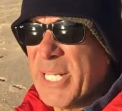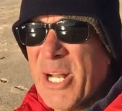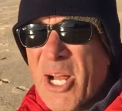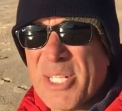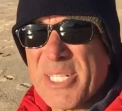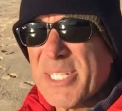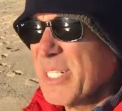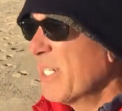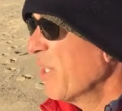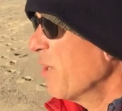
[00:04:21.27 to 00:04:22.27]
not.
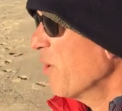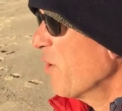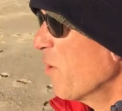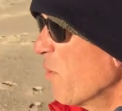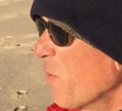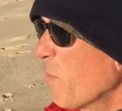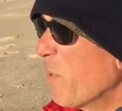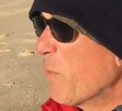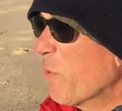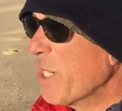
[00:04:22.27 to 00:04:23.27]

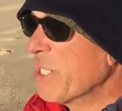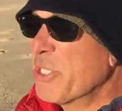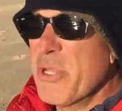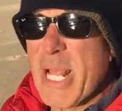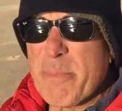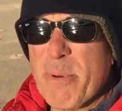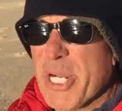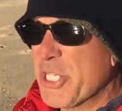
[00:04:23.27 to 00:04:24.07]
We wouldn't do that by